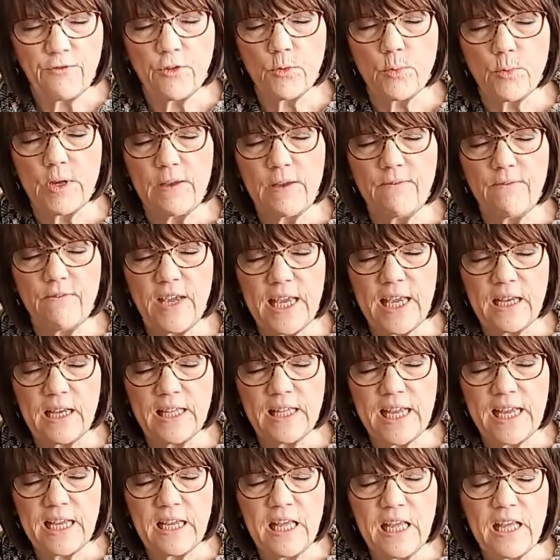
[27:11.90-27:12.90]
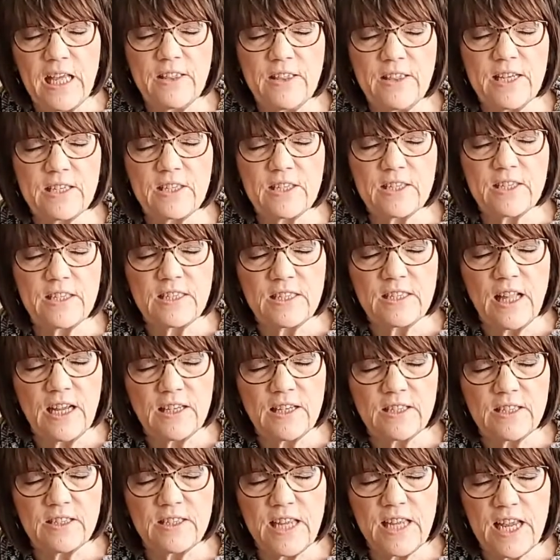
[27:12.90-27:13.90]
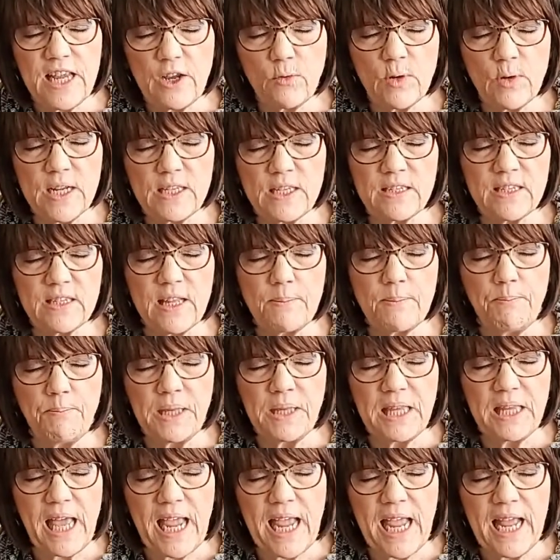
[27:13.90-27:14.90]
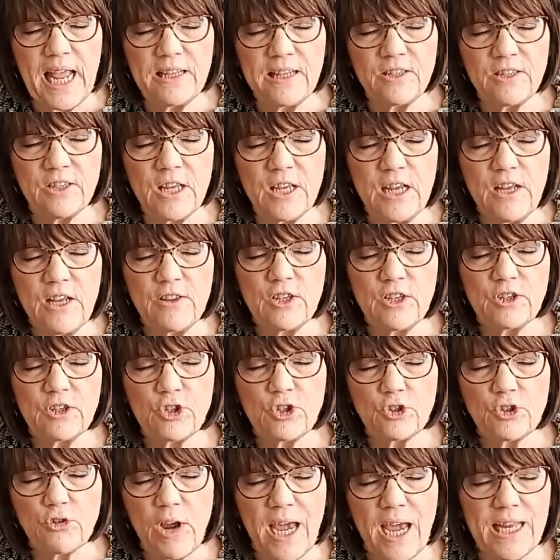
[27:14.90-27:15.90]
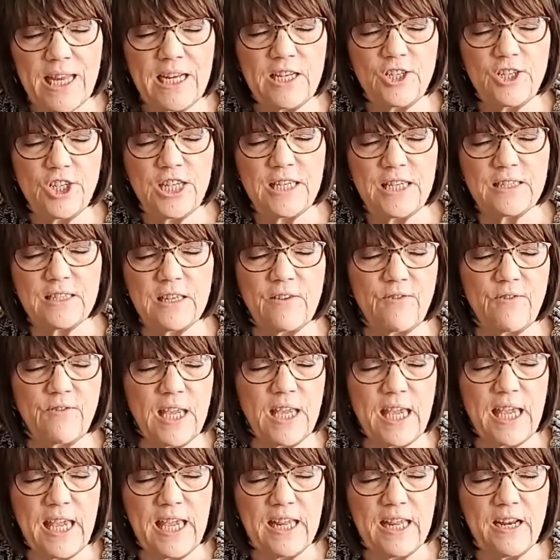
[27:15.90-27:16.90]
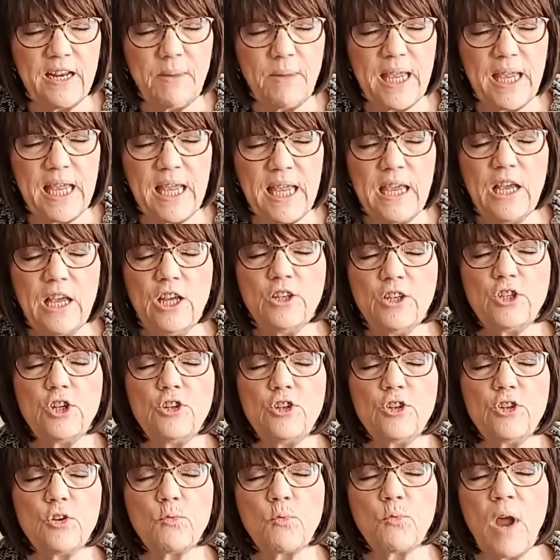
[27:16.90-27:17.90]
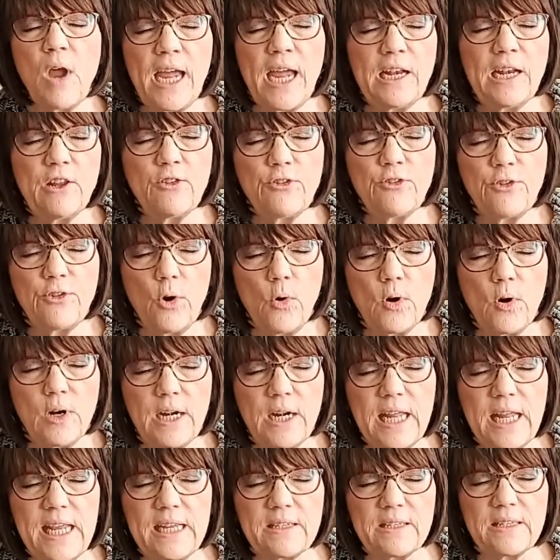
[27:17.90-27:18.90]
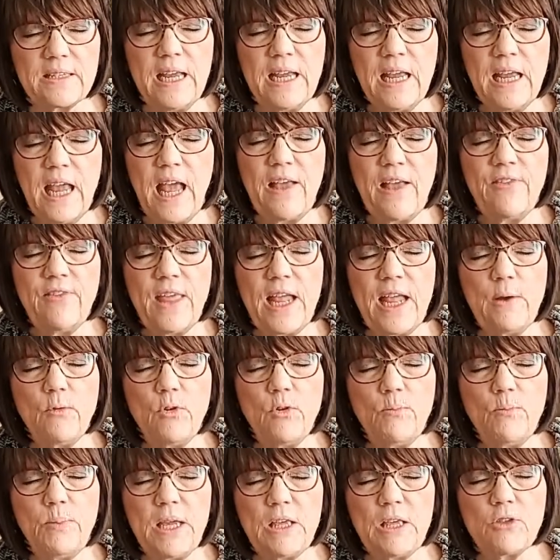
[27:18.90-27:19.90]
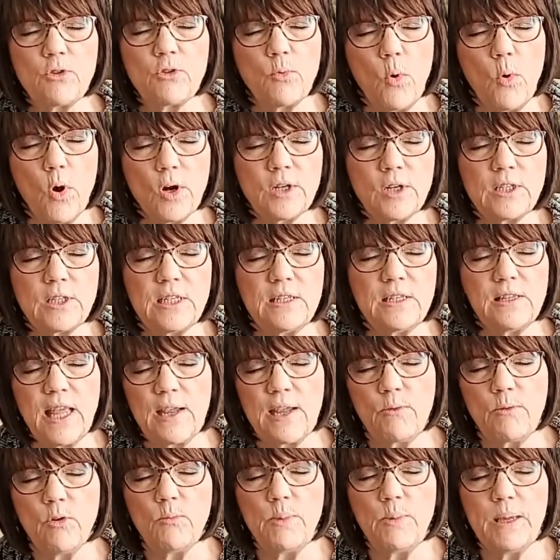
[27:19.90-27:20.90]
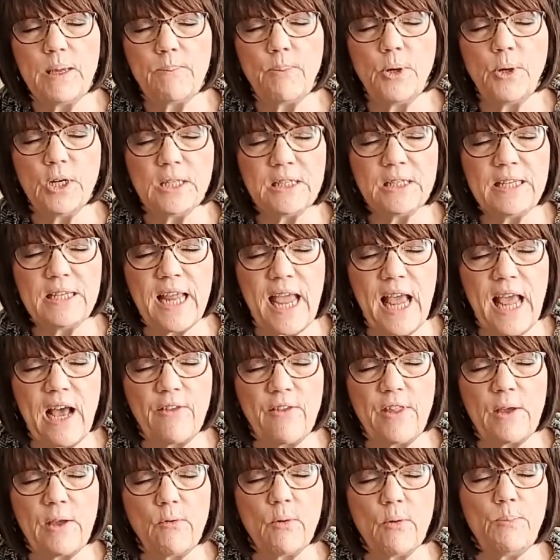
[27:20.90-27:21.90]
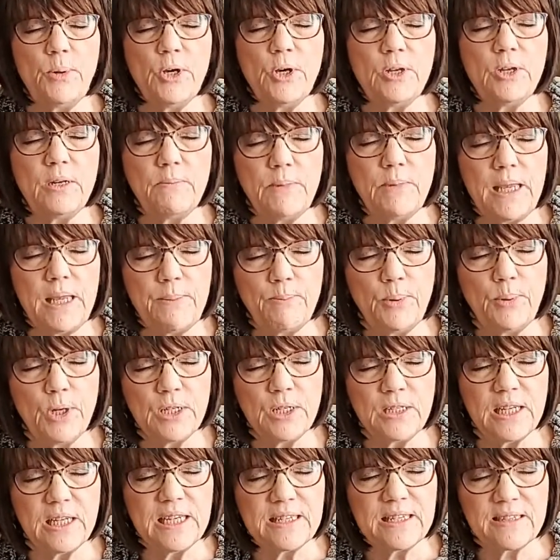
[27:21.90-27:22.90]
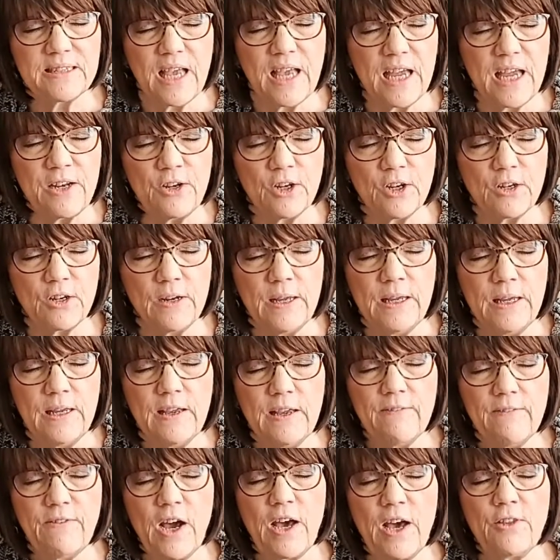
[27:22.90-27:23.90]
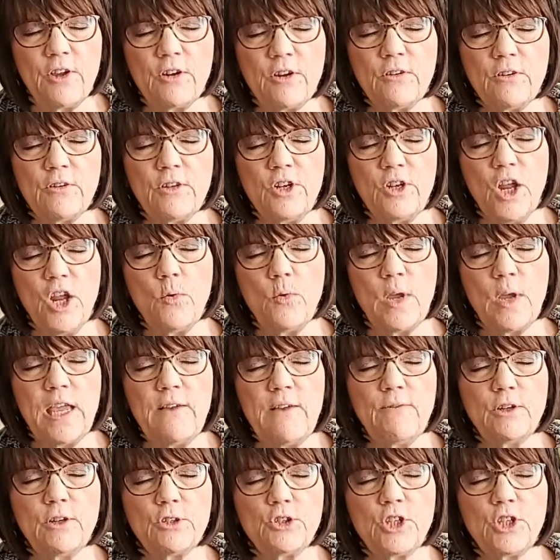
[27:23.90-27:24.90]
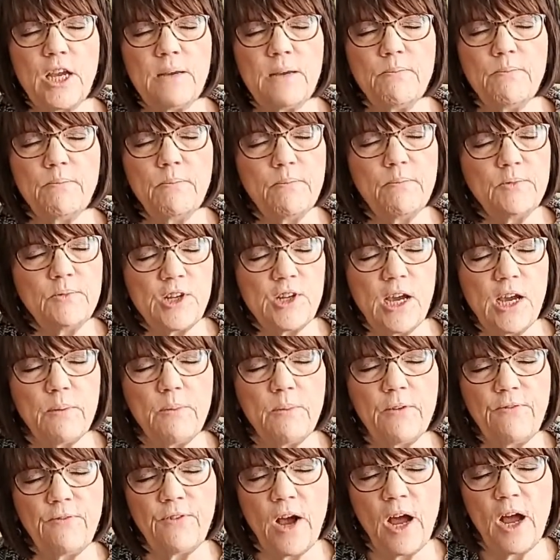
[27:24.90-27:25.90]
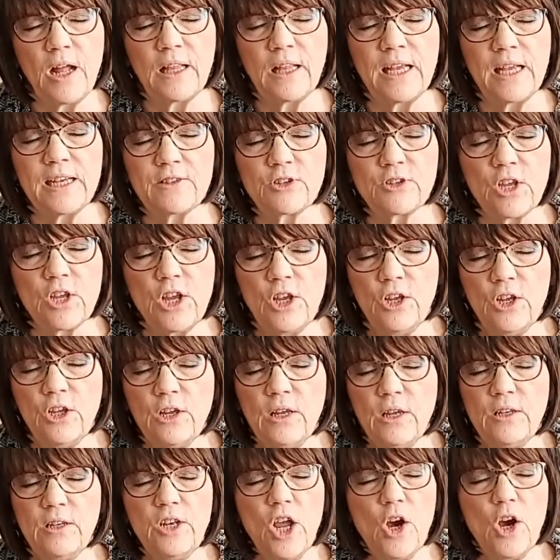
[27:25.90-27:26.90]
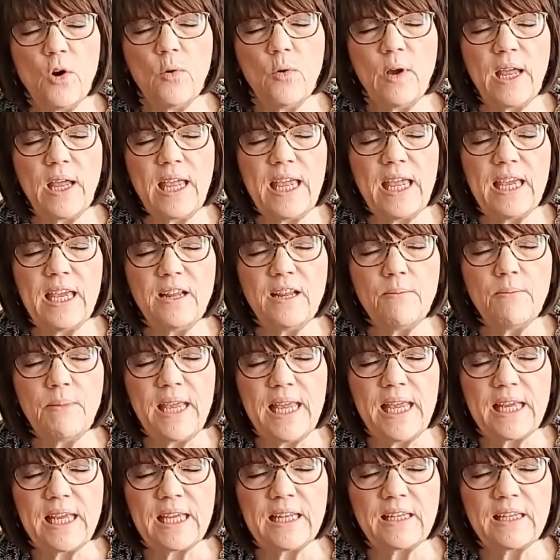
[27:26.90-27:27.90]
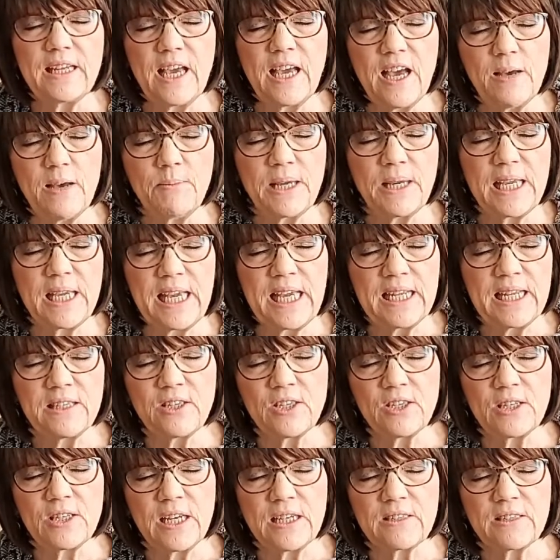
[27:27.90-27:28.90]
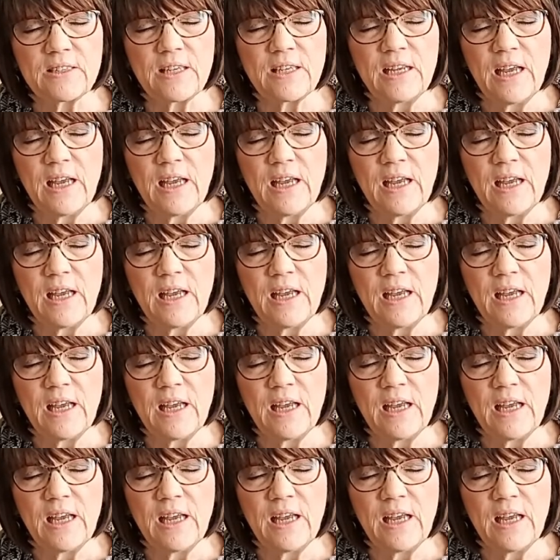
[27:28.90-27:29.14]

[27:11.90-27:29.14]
for revealing the secrets, the plans, the strategies of the enemy to the right authorities. And they will be thwarted. They will be put down. They will be put asunder. Father, no evil shall befall us. No enemy can come against us.